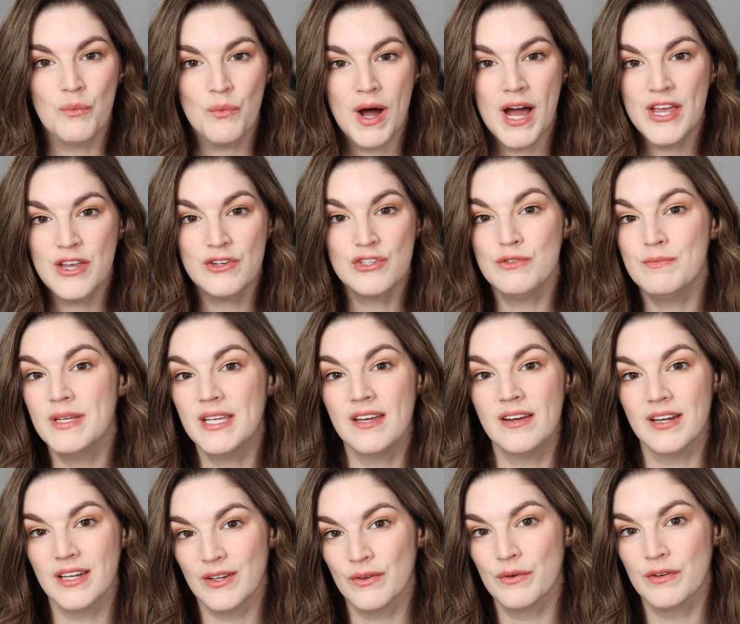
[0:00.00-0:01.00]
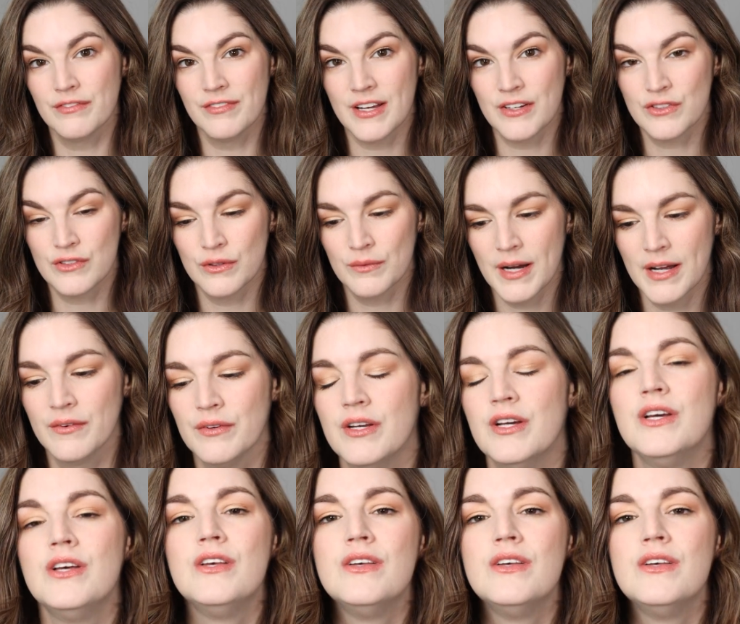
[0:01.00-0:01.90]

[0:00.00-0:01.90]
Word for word: why you should be carrying a reflector around.